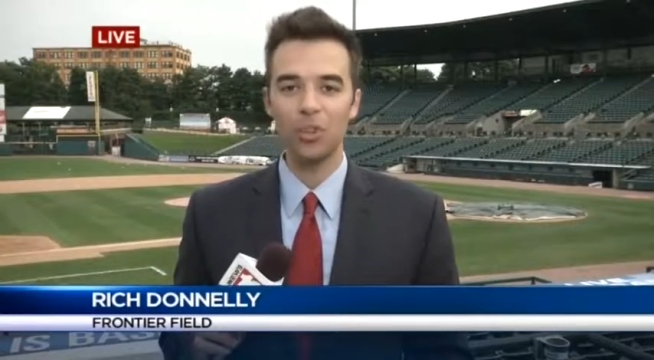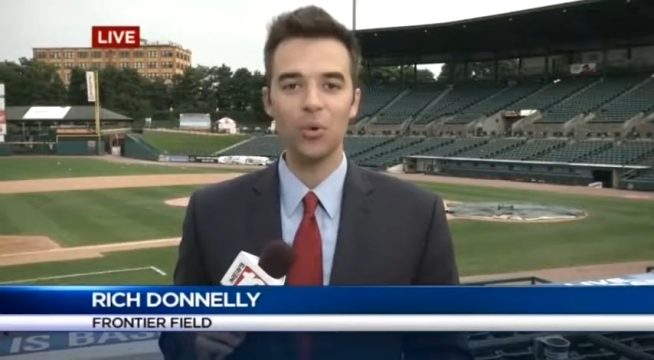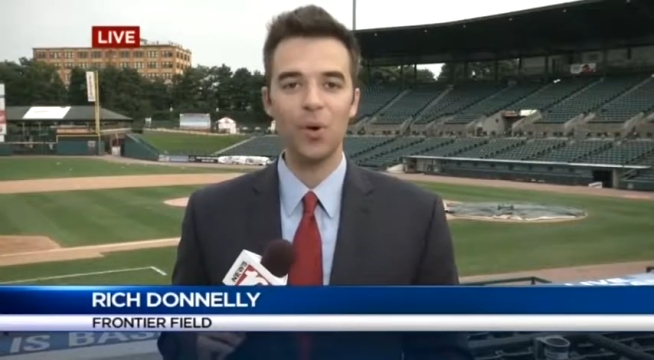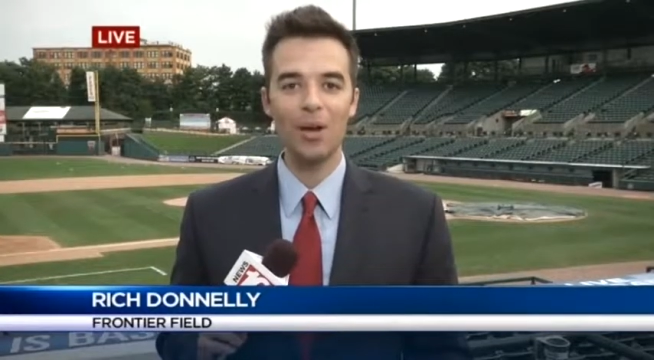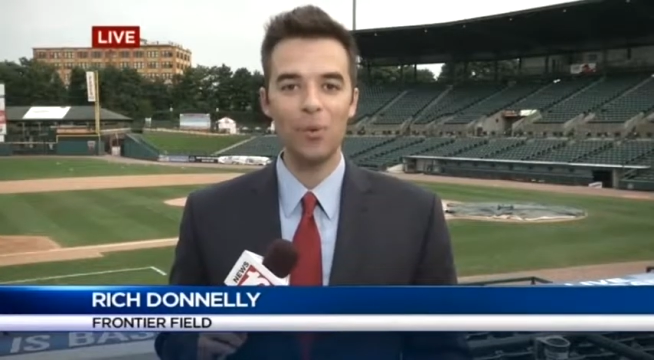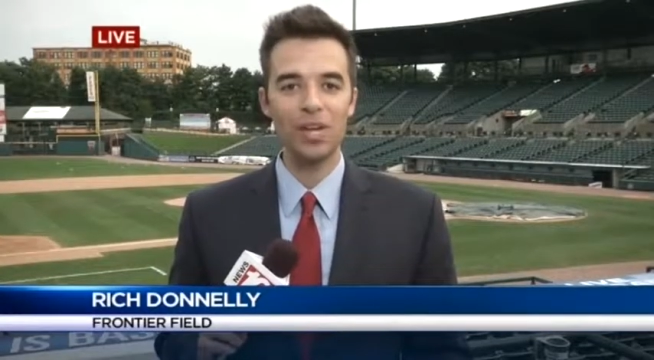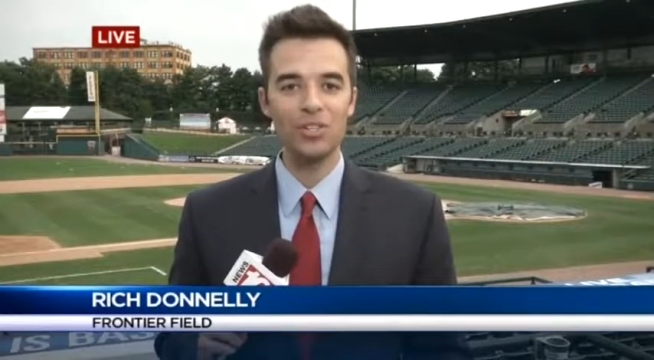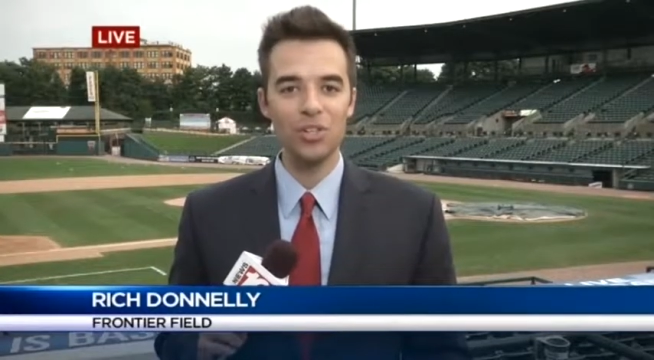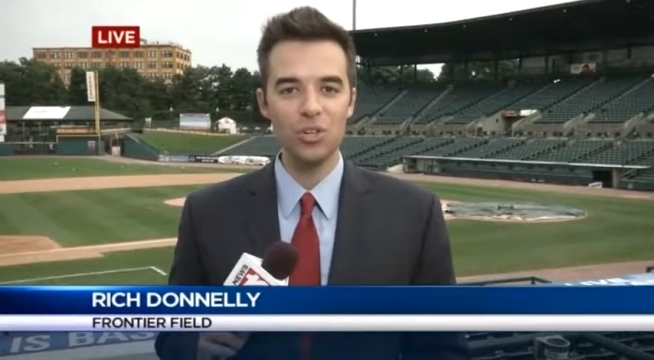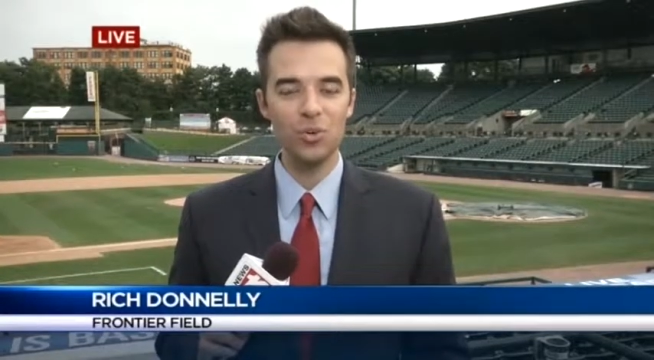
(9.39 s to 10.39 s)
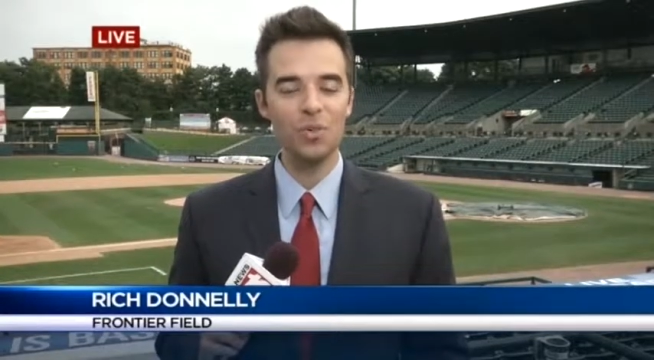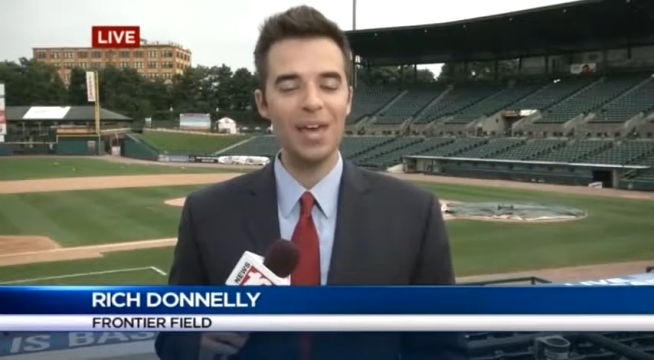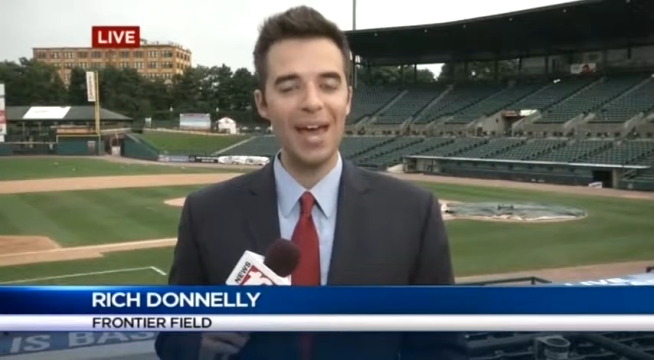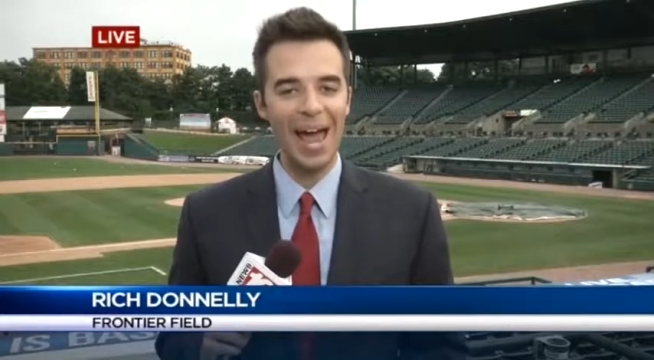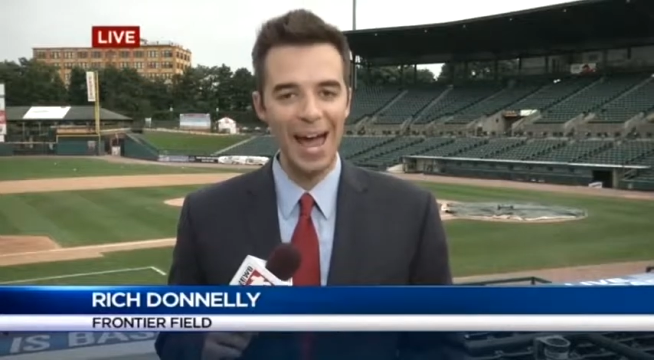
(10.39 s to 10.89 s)
but the Red Wings
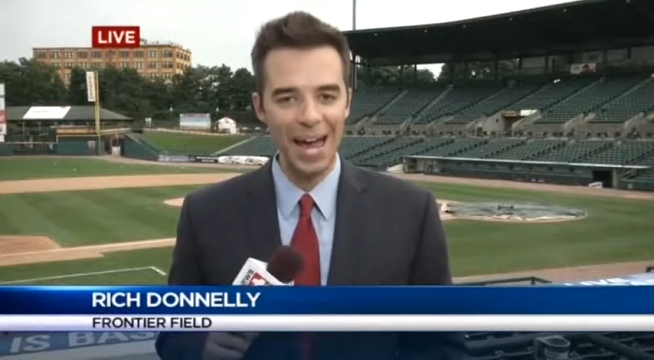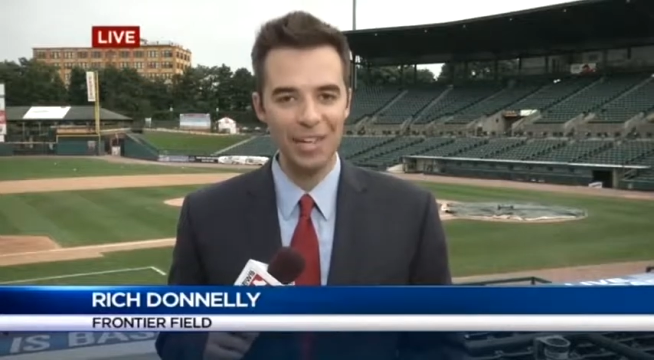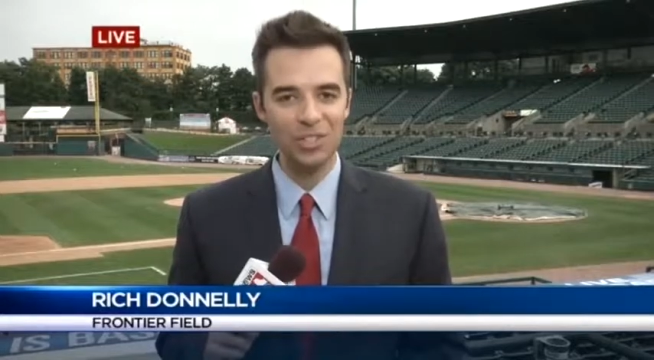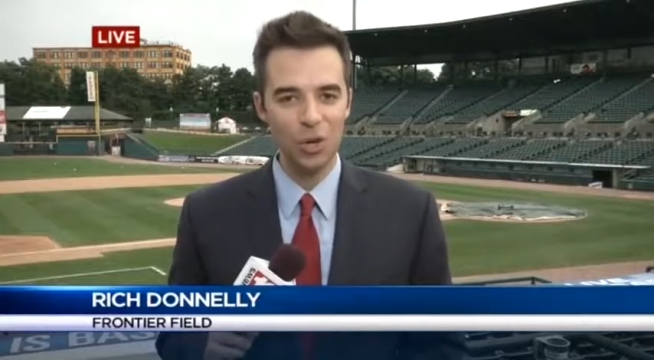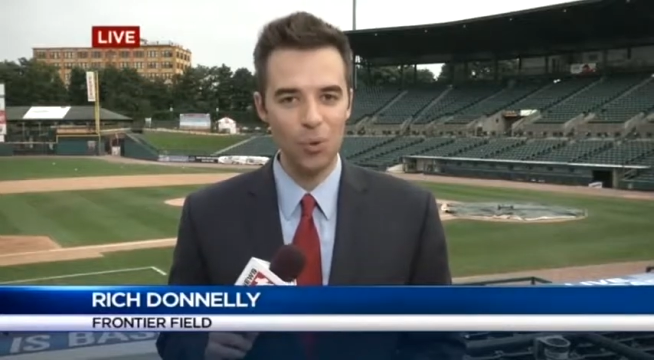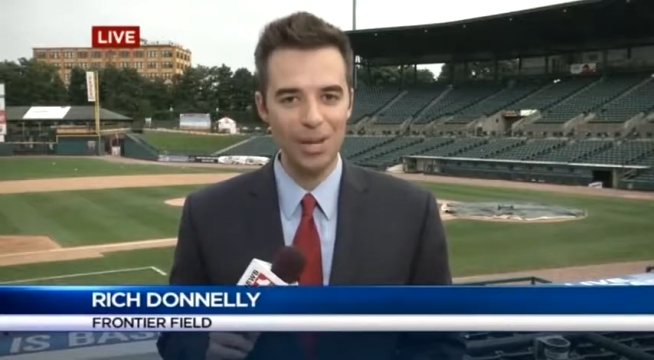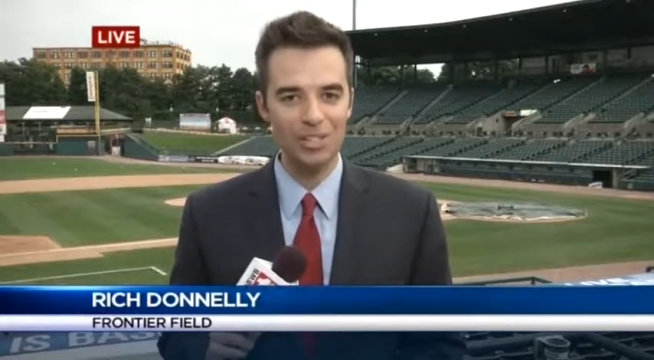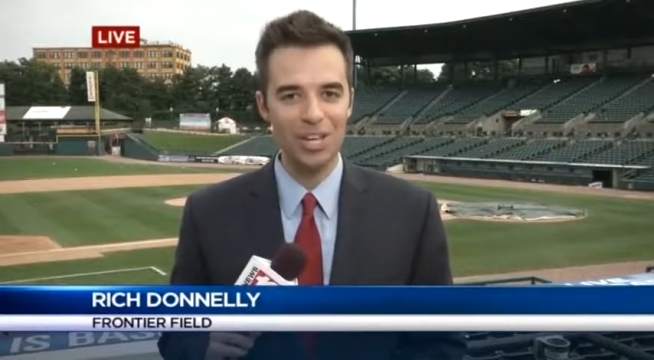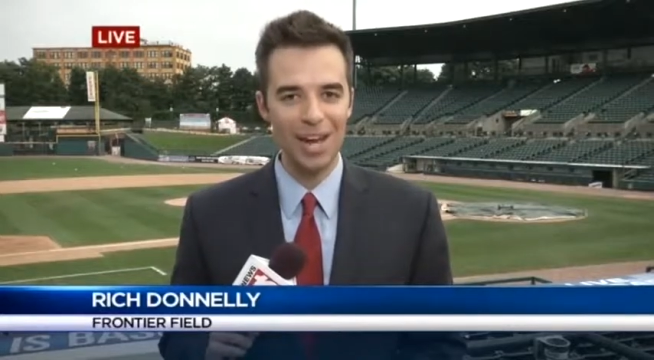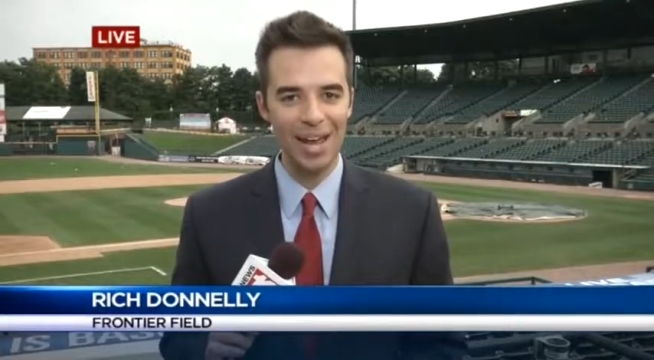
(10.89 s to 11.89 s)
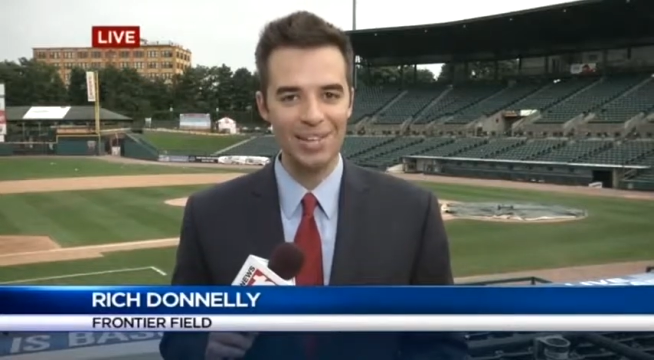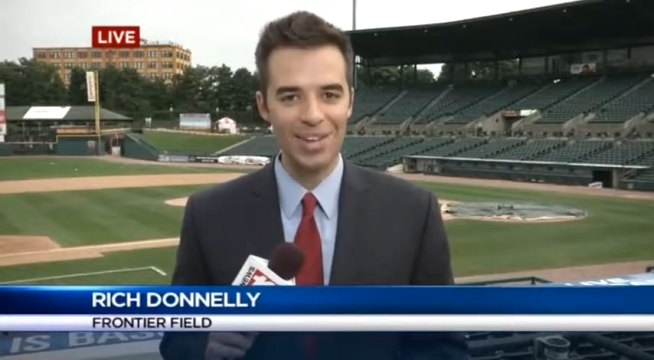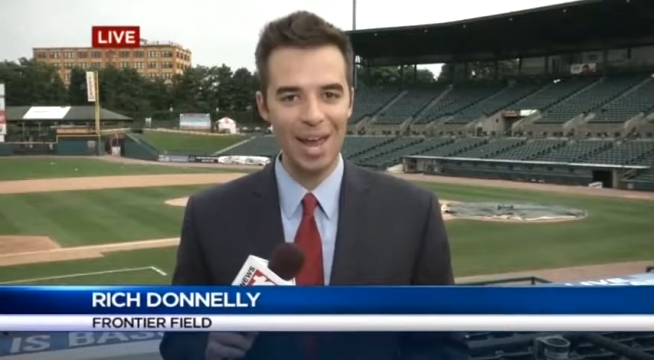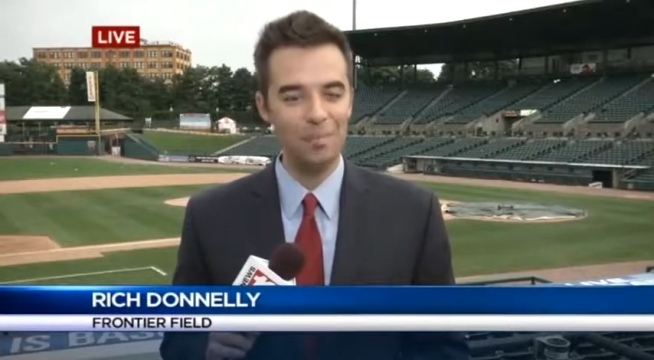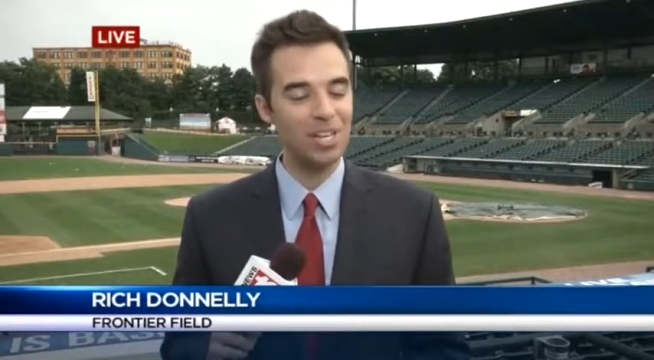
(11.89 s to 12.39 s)
knew they had to win
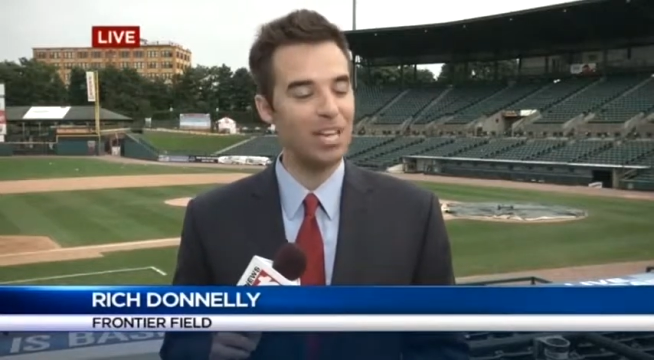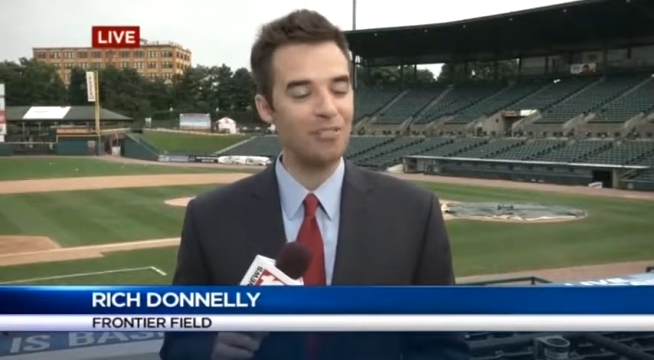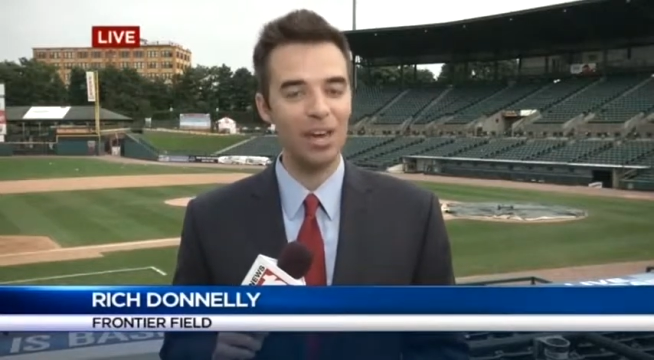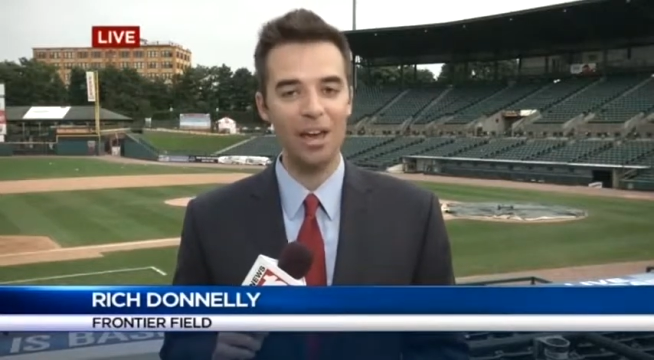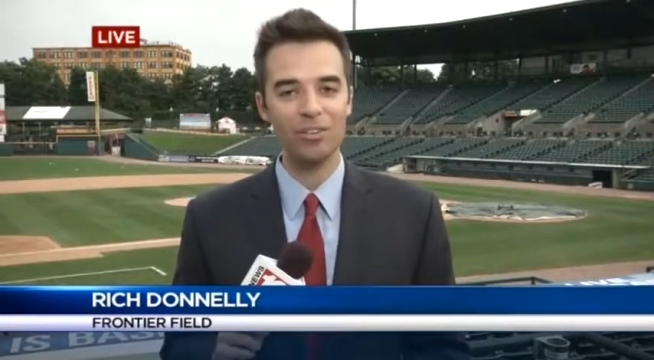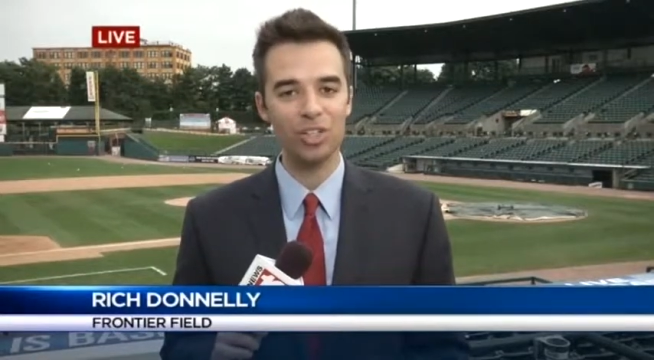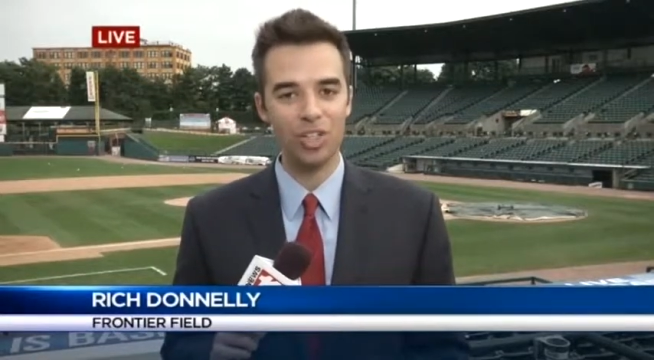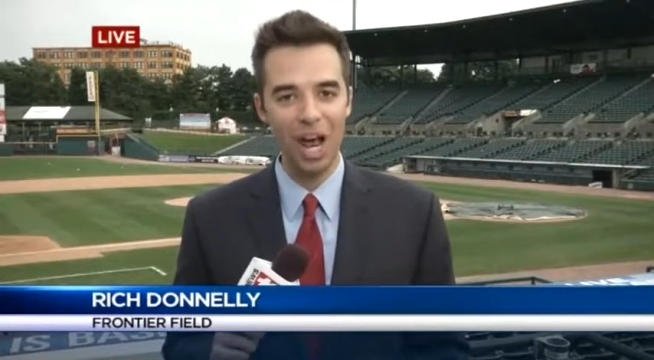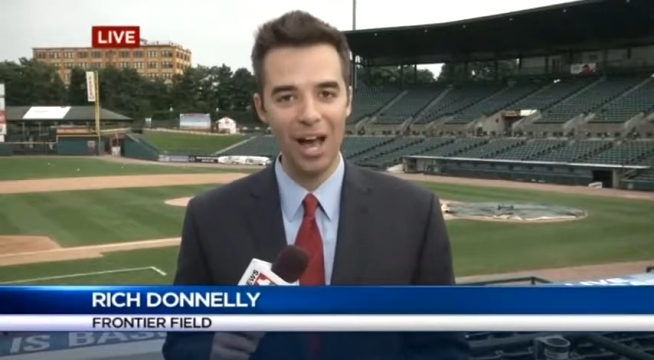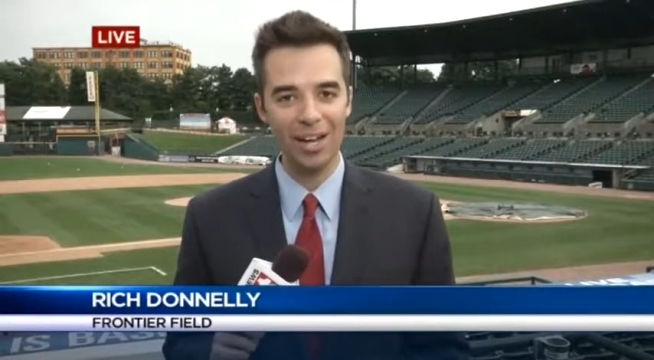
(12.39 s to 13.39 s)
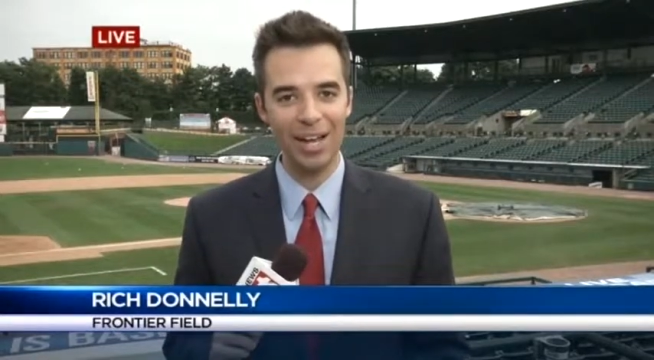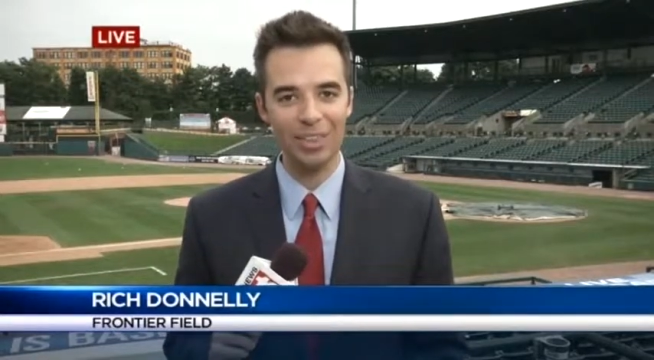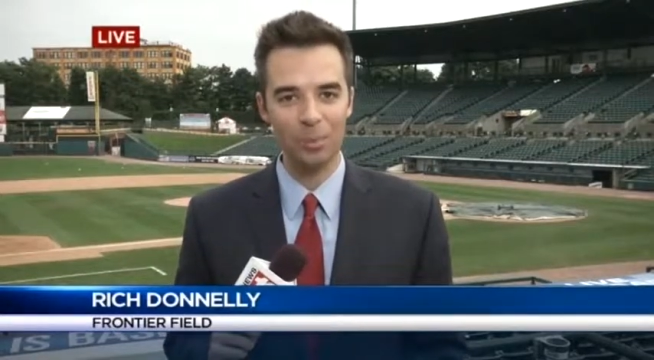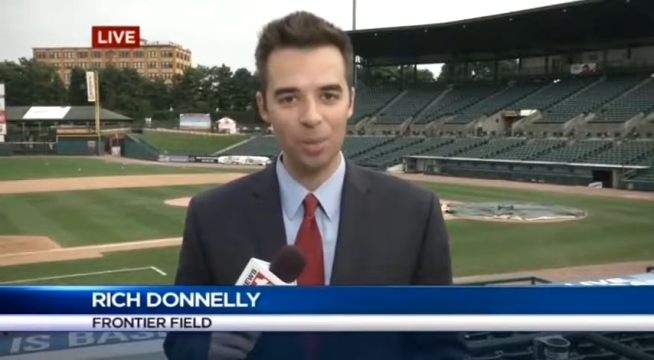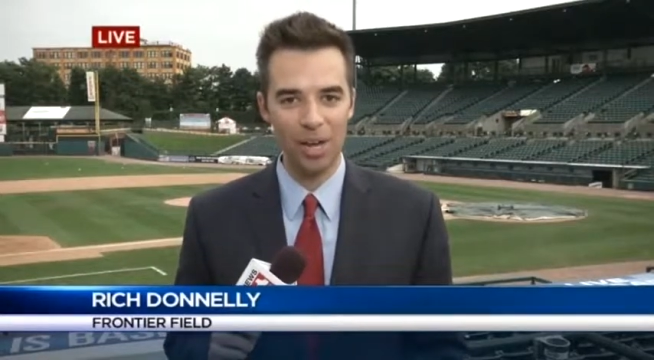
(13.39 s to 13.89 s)
today's game to even have a shot
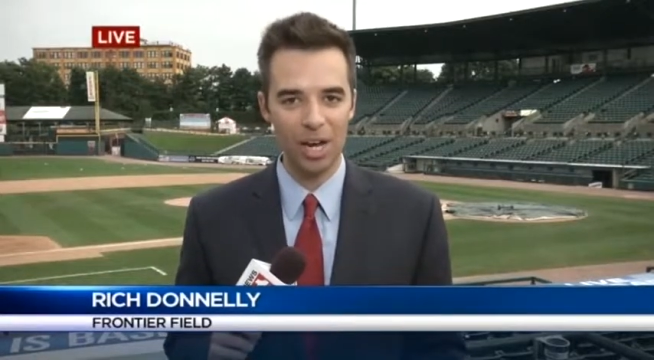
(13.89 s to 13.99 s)
at the